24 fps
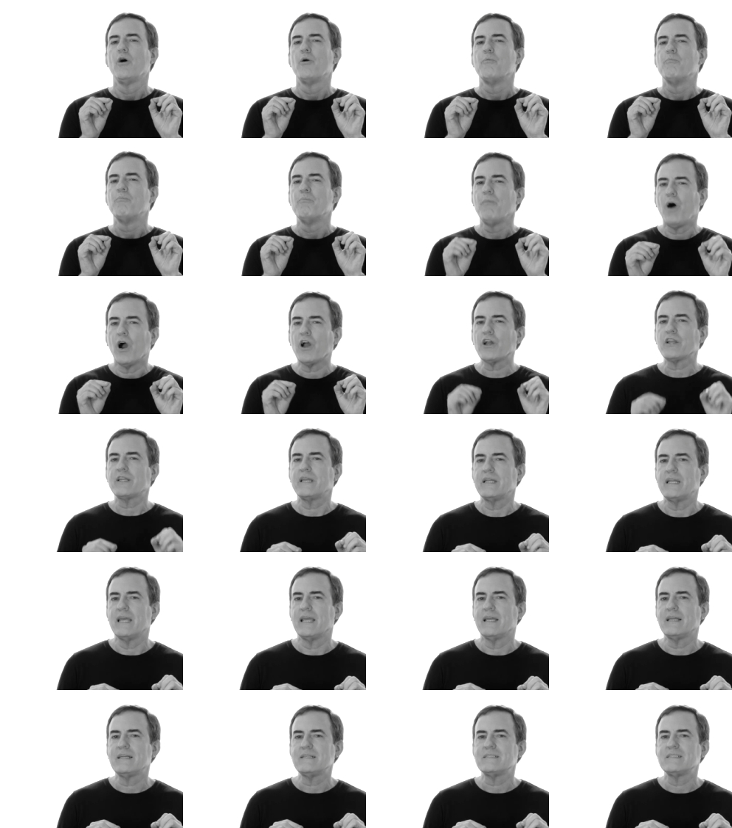
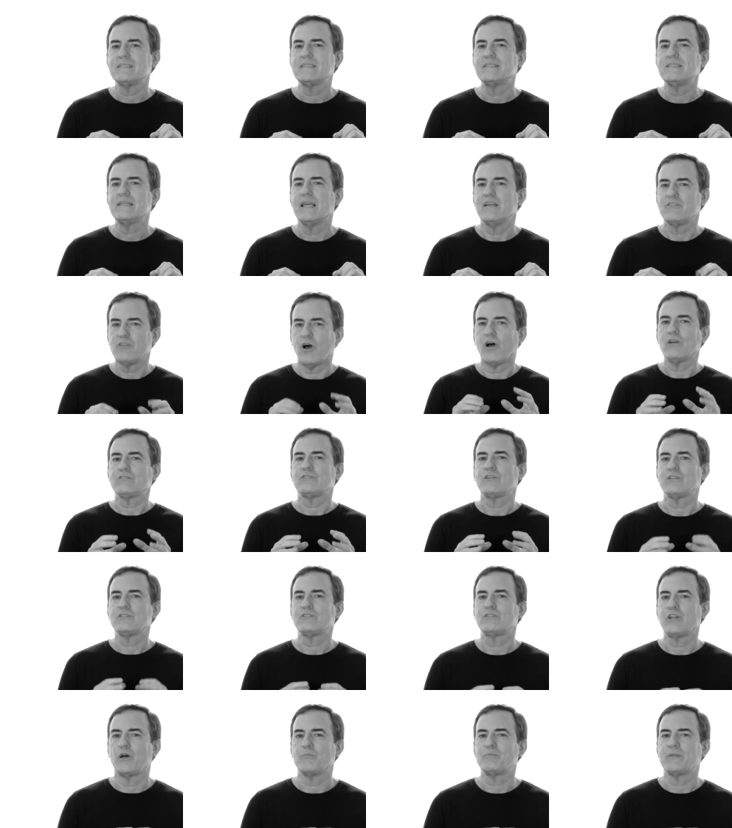Marketing is also
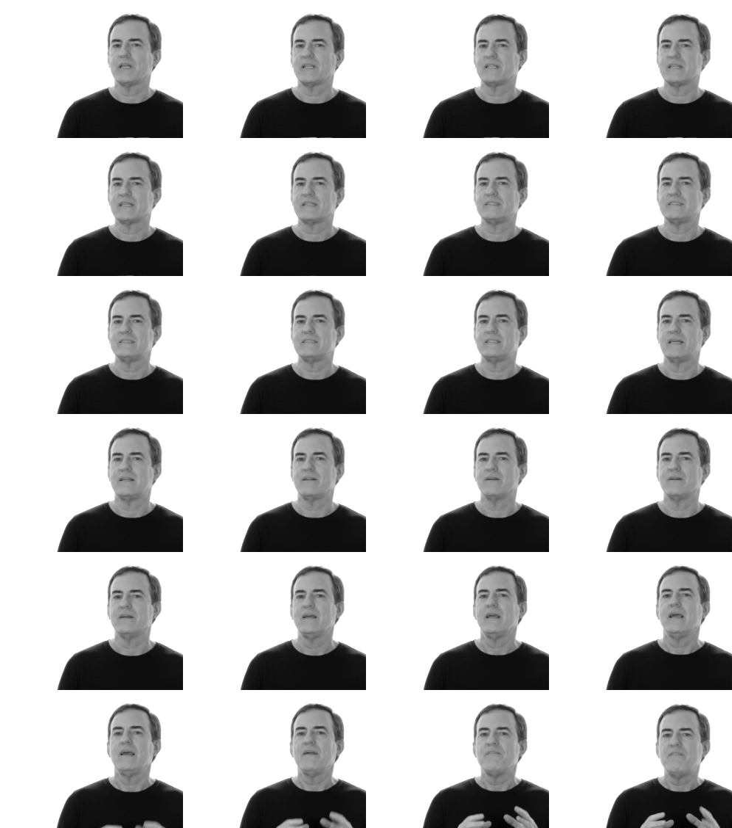something to
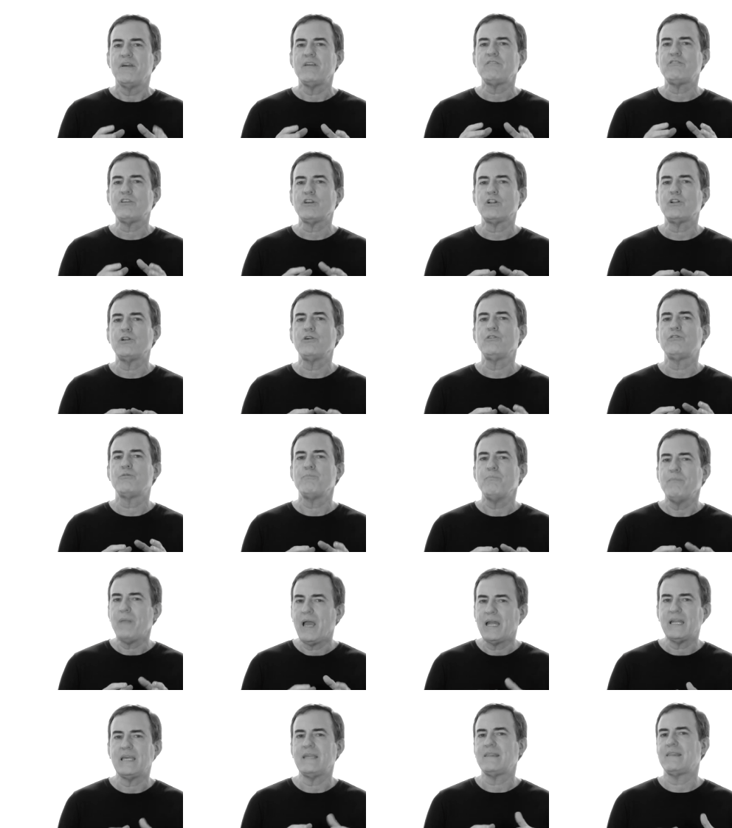consider. This includes
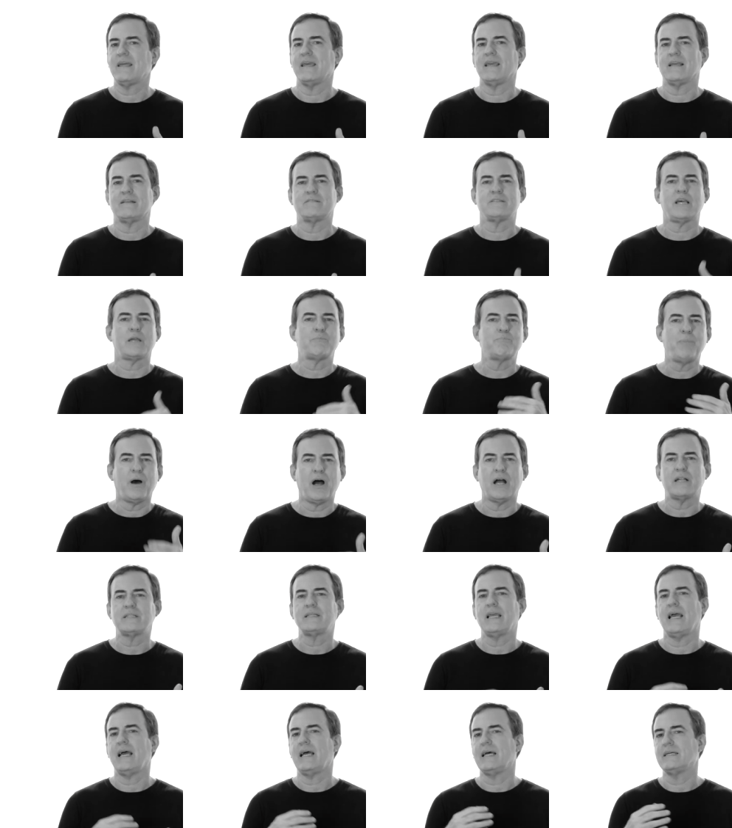many things like
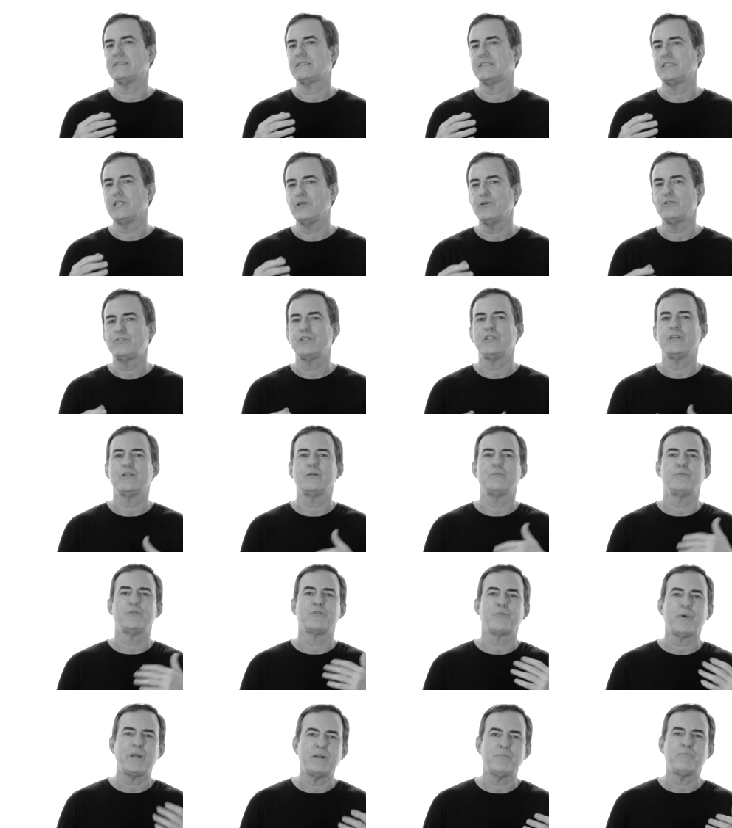podcasts,
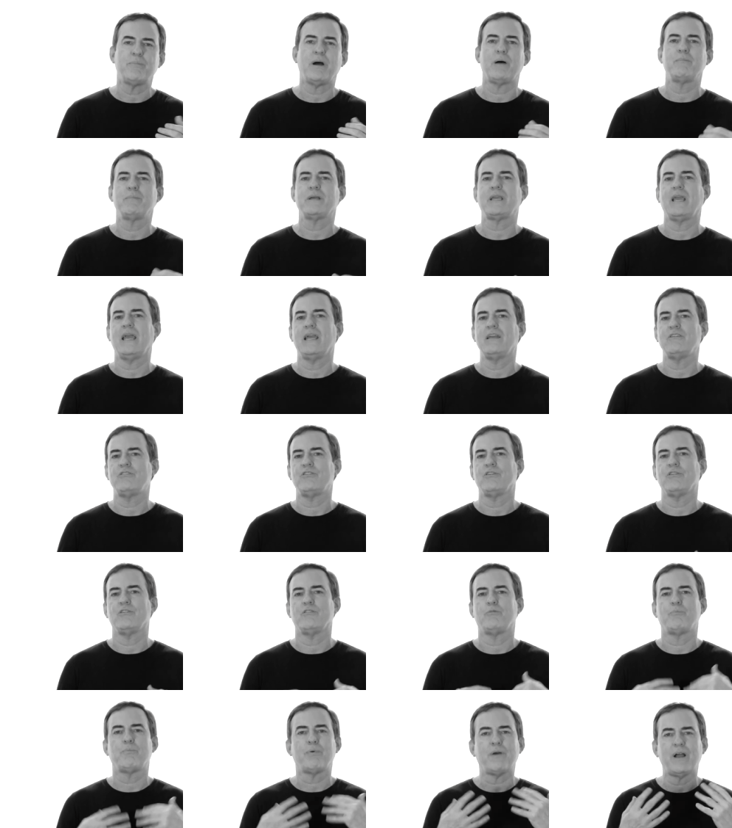YouTubes, written
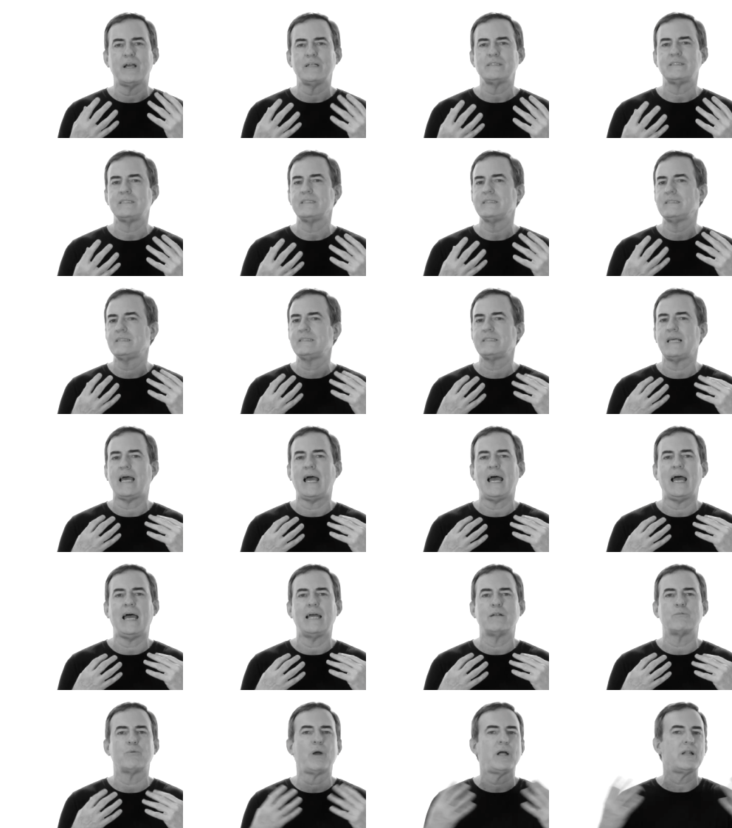publications, presence
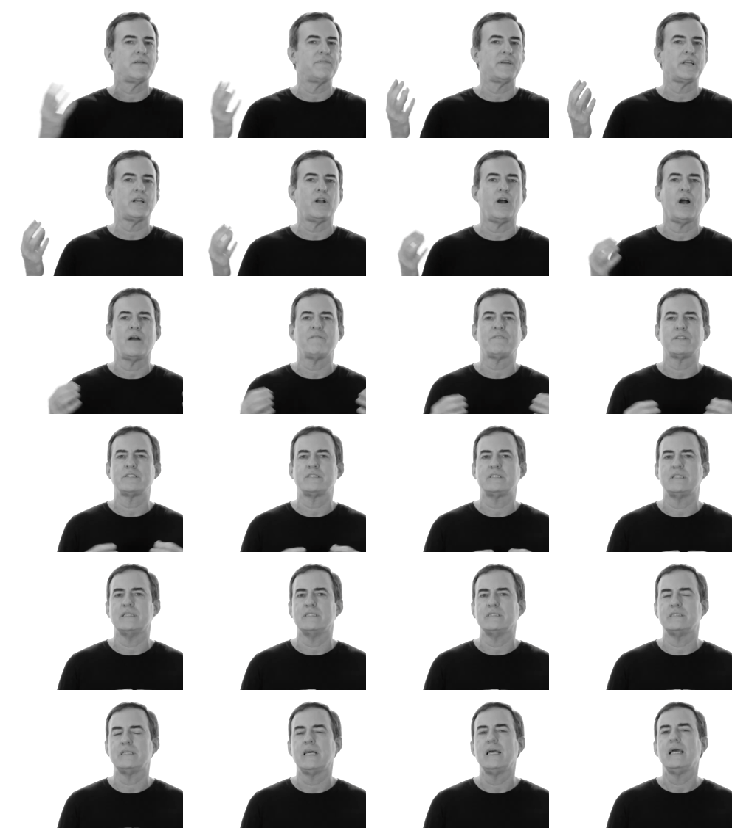at relevant
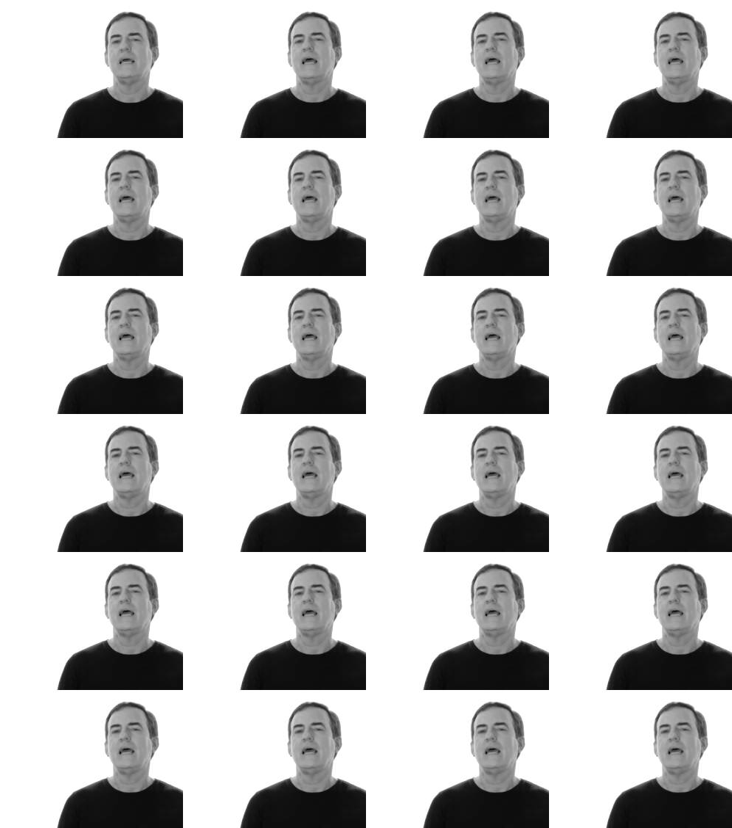conferences.